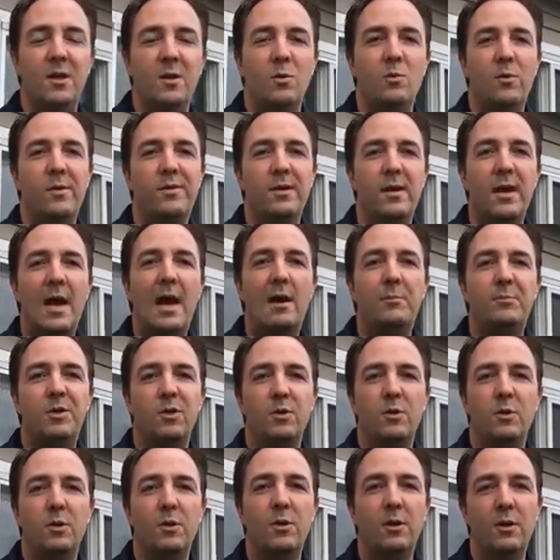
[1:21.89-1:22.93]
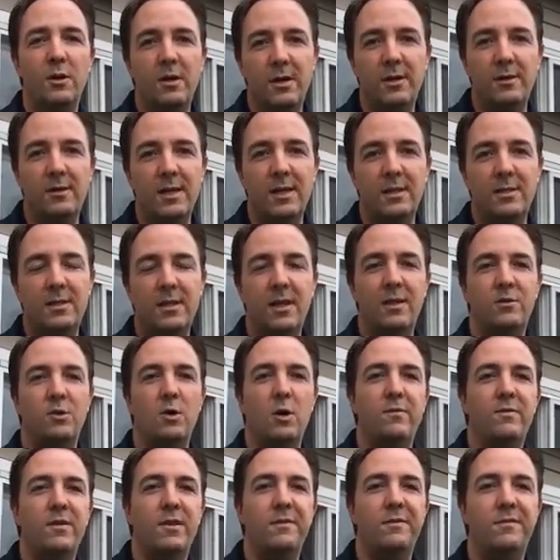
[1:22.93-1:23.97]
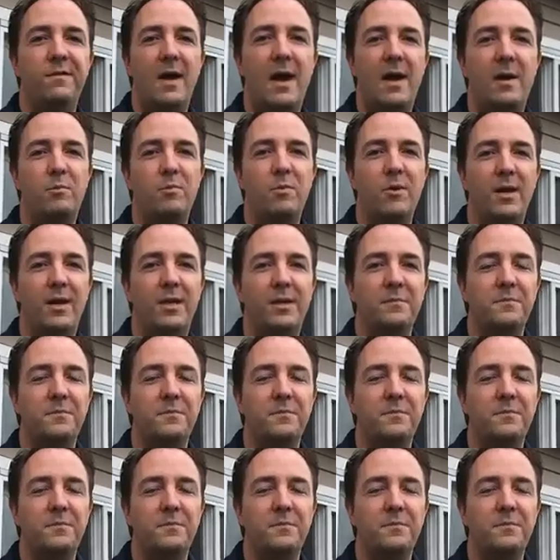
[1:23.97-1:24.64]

with the optional hood that sits over the fabric